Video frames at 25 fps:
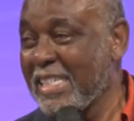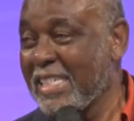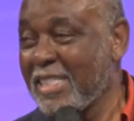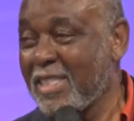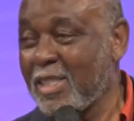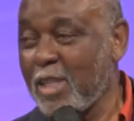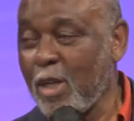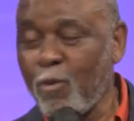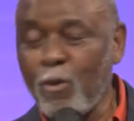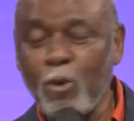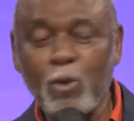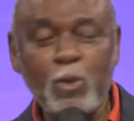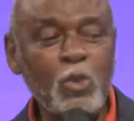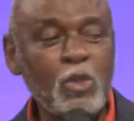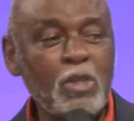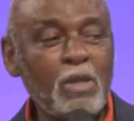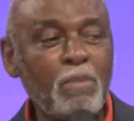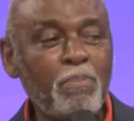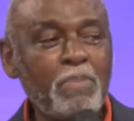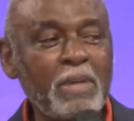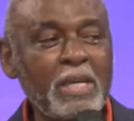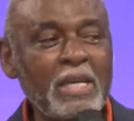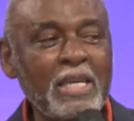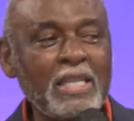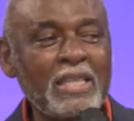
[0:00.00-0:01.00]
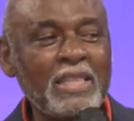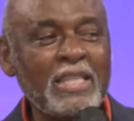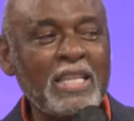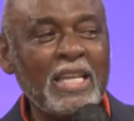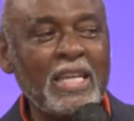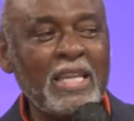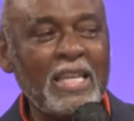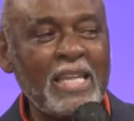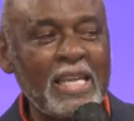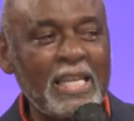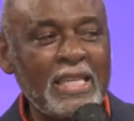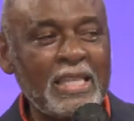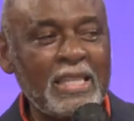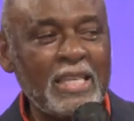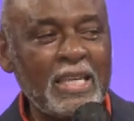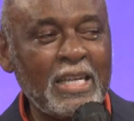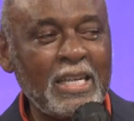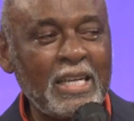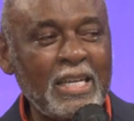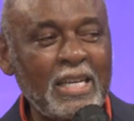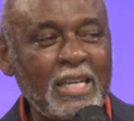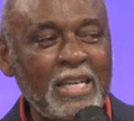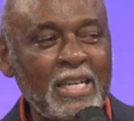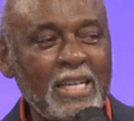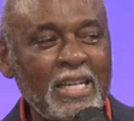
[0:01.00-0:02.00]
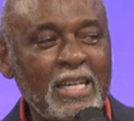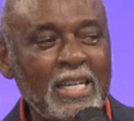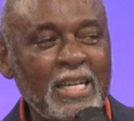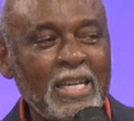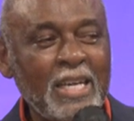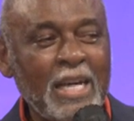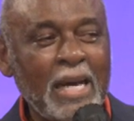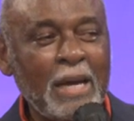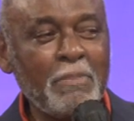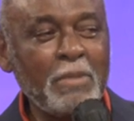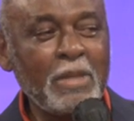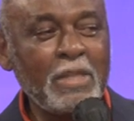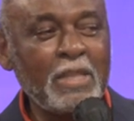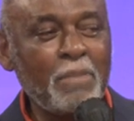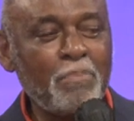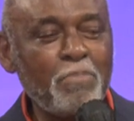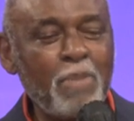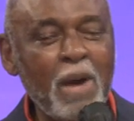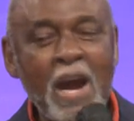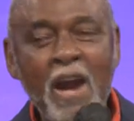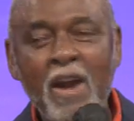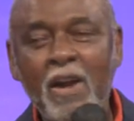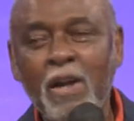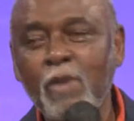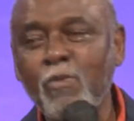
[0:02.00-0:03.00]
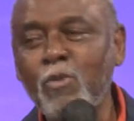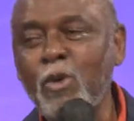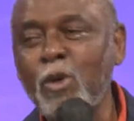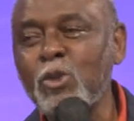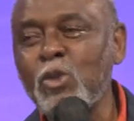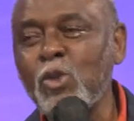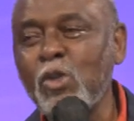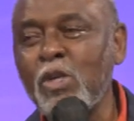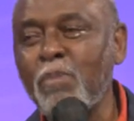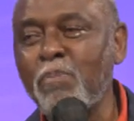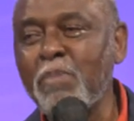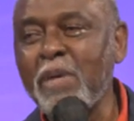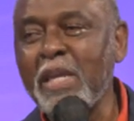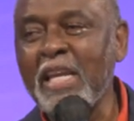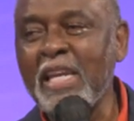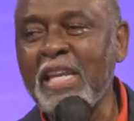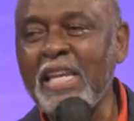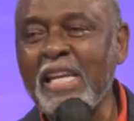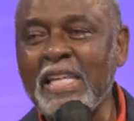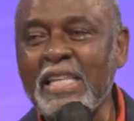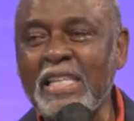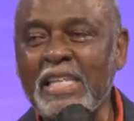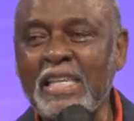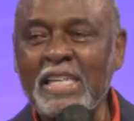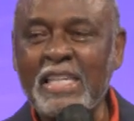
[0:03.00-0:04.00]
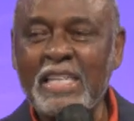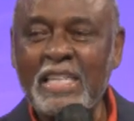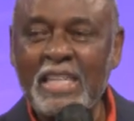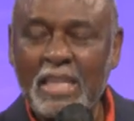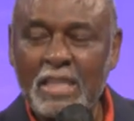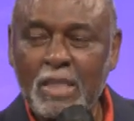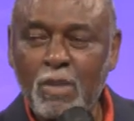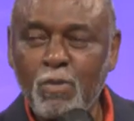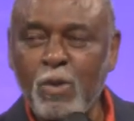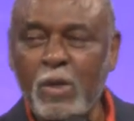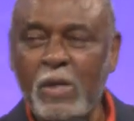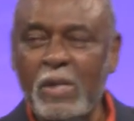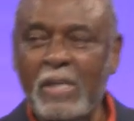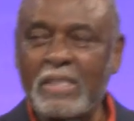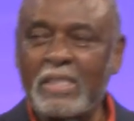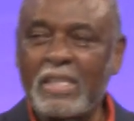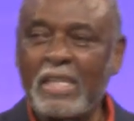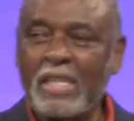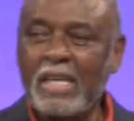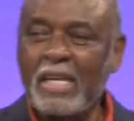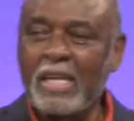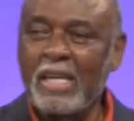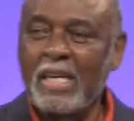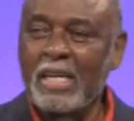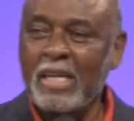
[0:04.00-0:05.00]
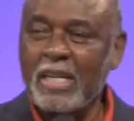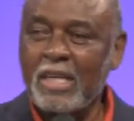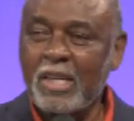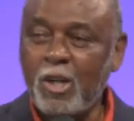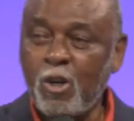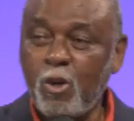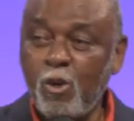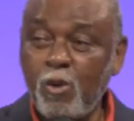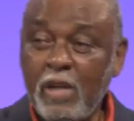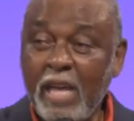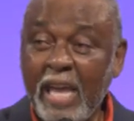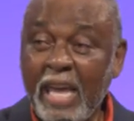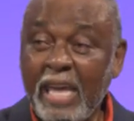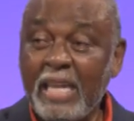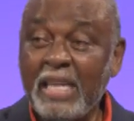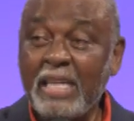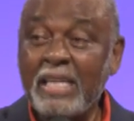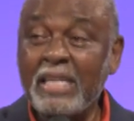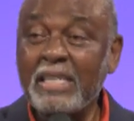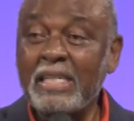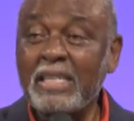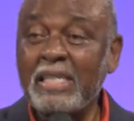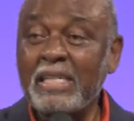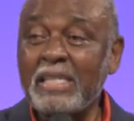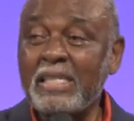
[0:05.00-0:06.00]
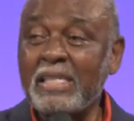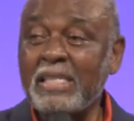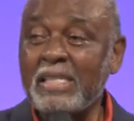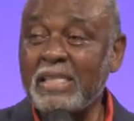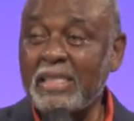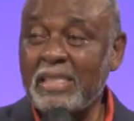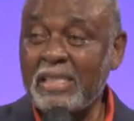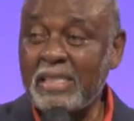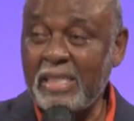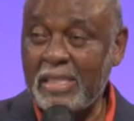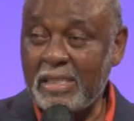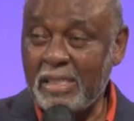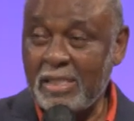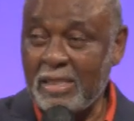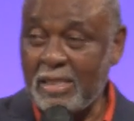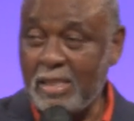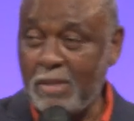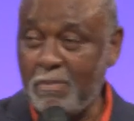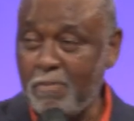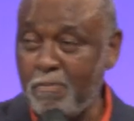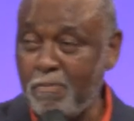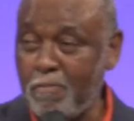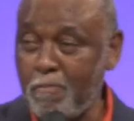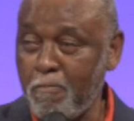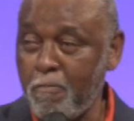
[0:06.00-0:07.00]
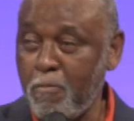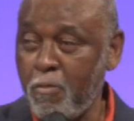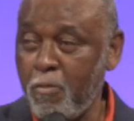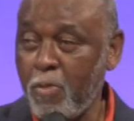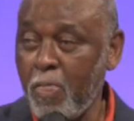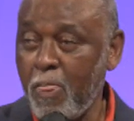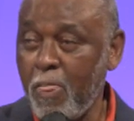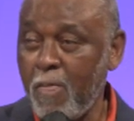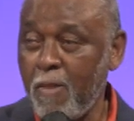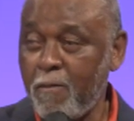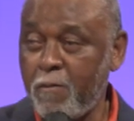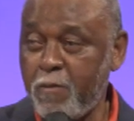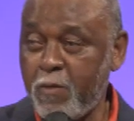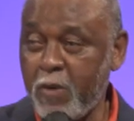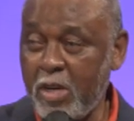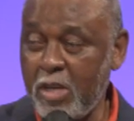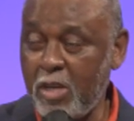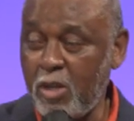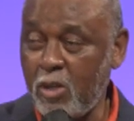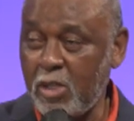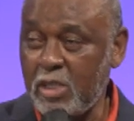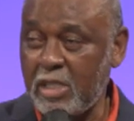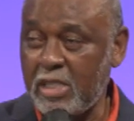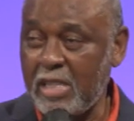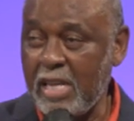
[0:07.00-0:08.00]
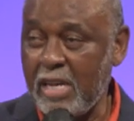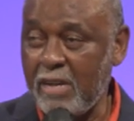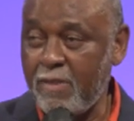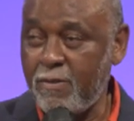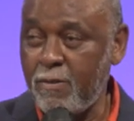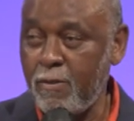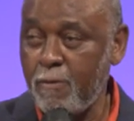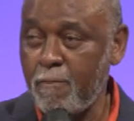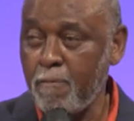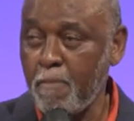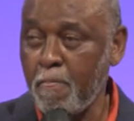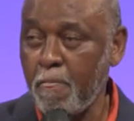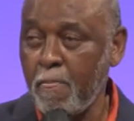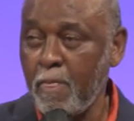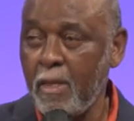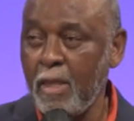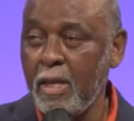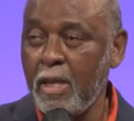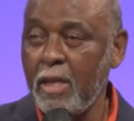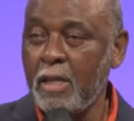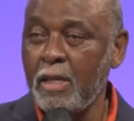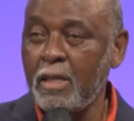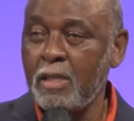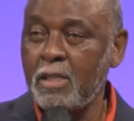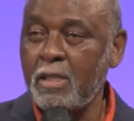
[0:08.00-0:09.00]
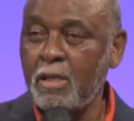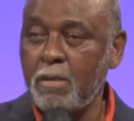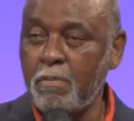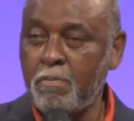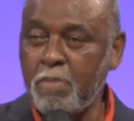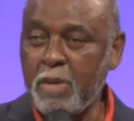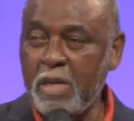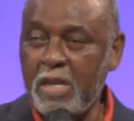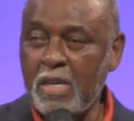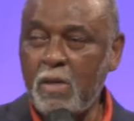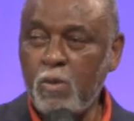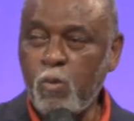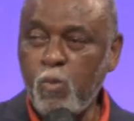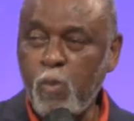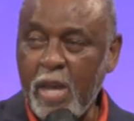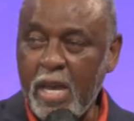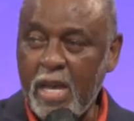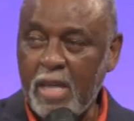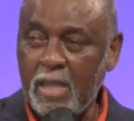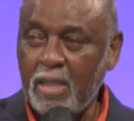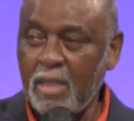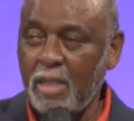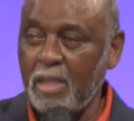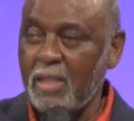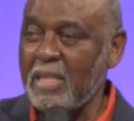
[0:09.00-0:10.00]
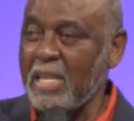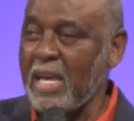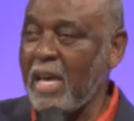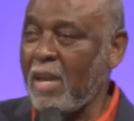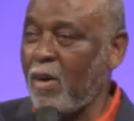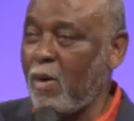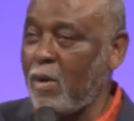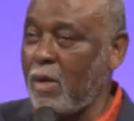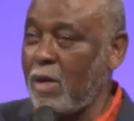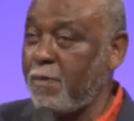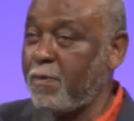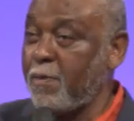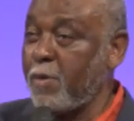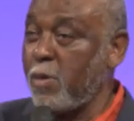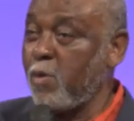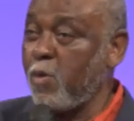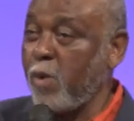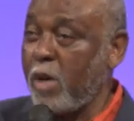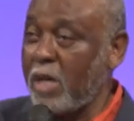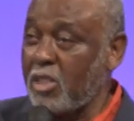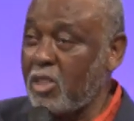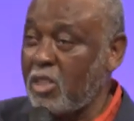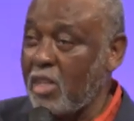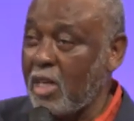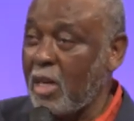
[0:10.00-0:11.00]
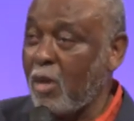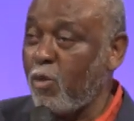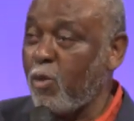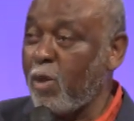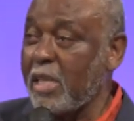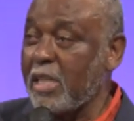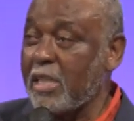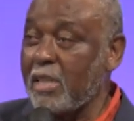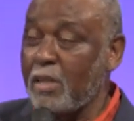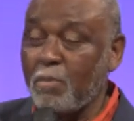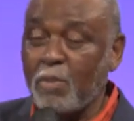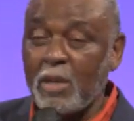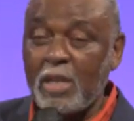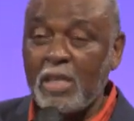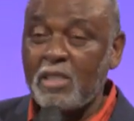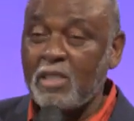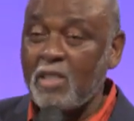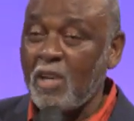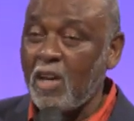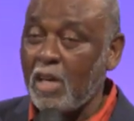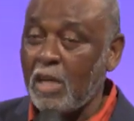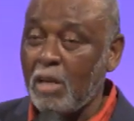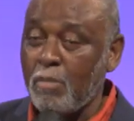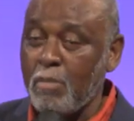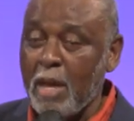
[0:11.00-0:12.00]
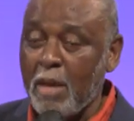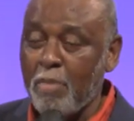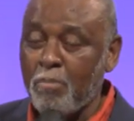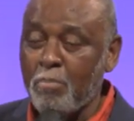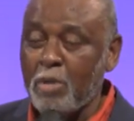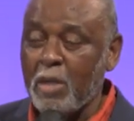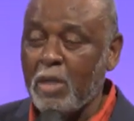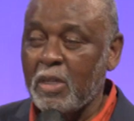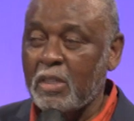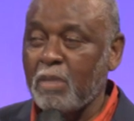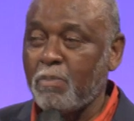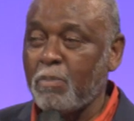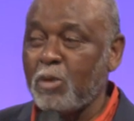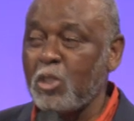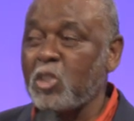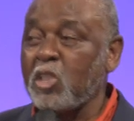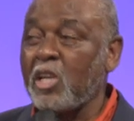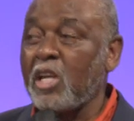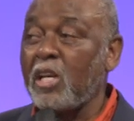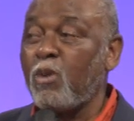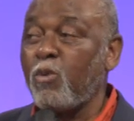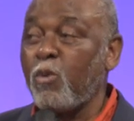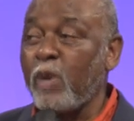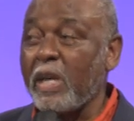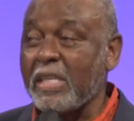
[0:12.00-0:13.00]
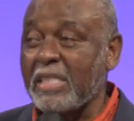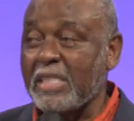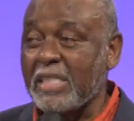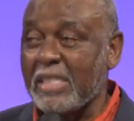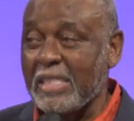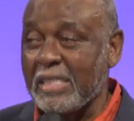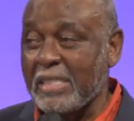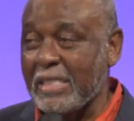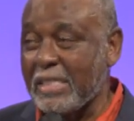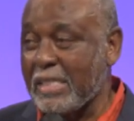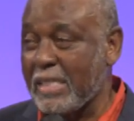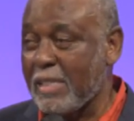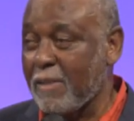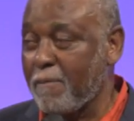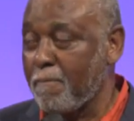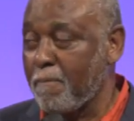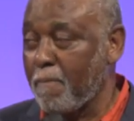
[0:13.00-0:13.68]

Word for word: Don't want you to be the lender. I mean, the borrower wants you to be the lender. In other words, create a system for yourself to build wealth, not only for one generation, but he's talking about multiple generations